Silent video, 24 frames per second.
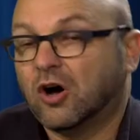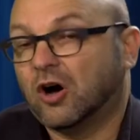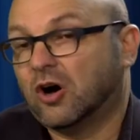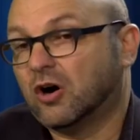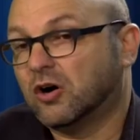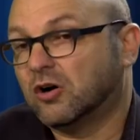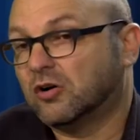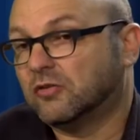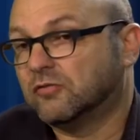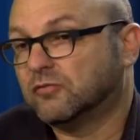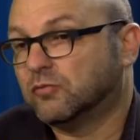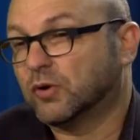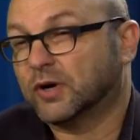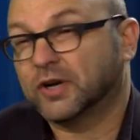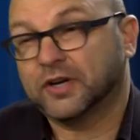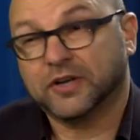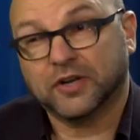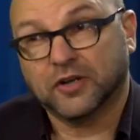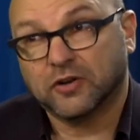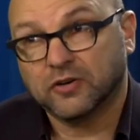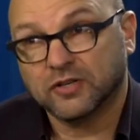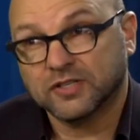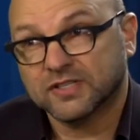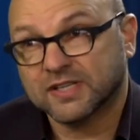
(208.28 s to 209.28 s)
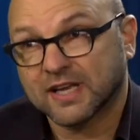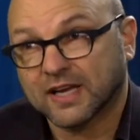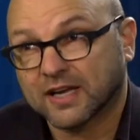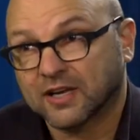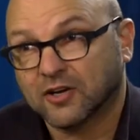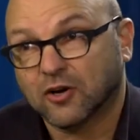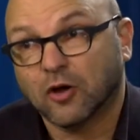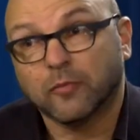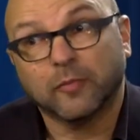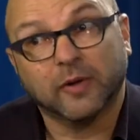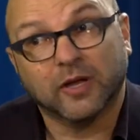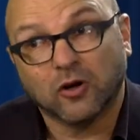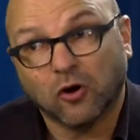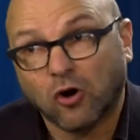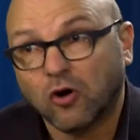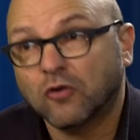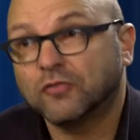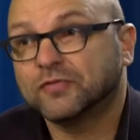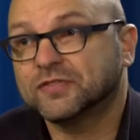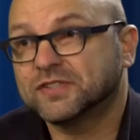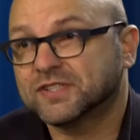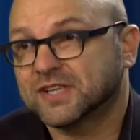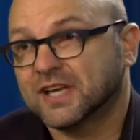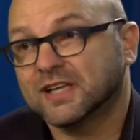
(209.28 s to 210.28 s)
of what are known as economic
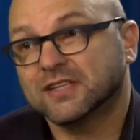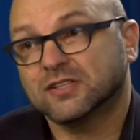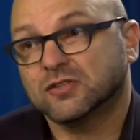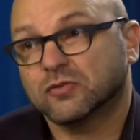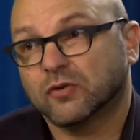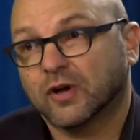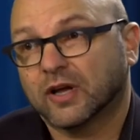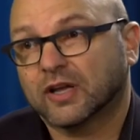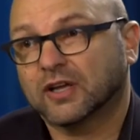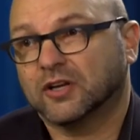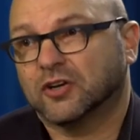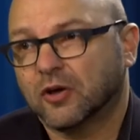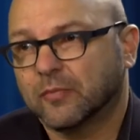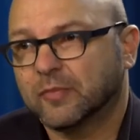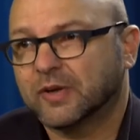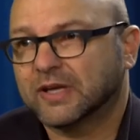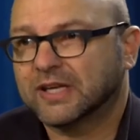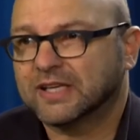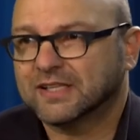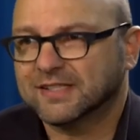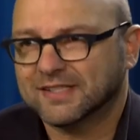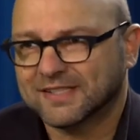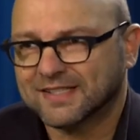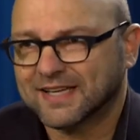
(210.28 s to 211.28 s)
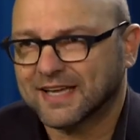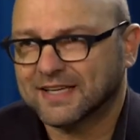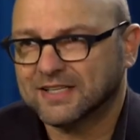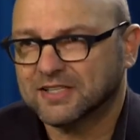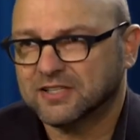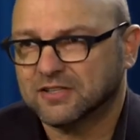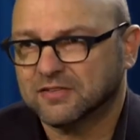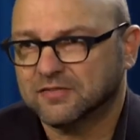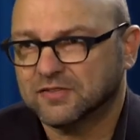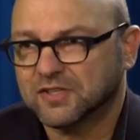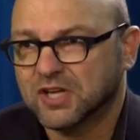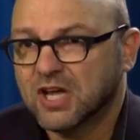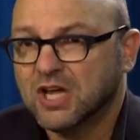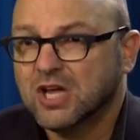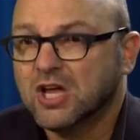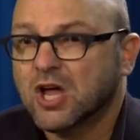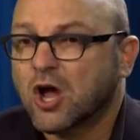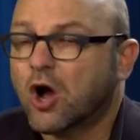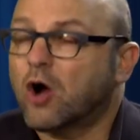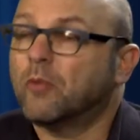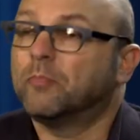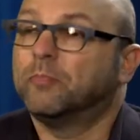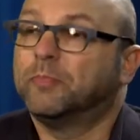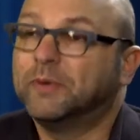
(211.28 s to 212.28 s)
offsets or economic incentives,
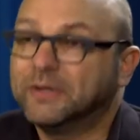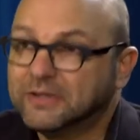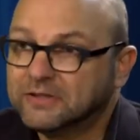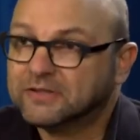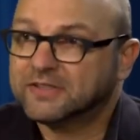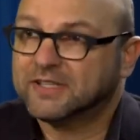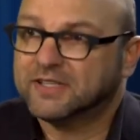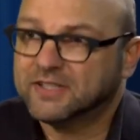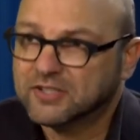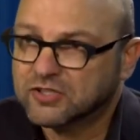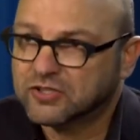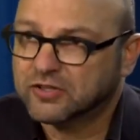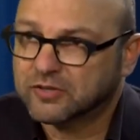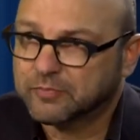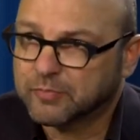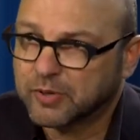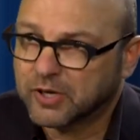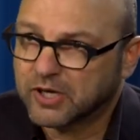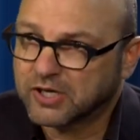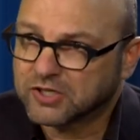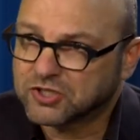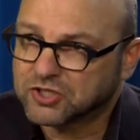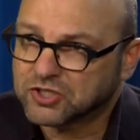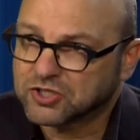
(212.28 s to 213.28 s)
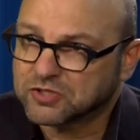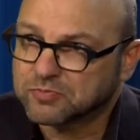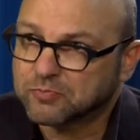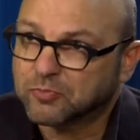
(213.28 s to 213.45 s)
are built into the purchase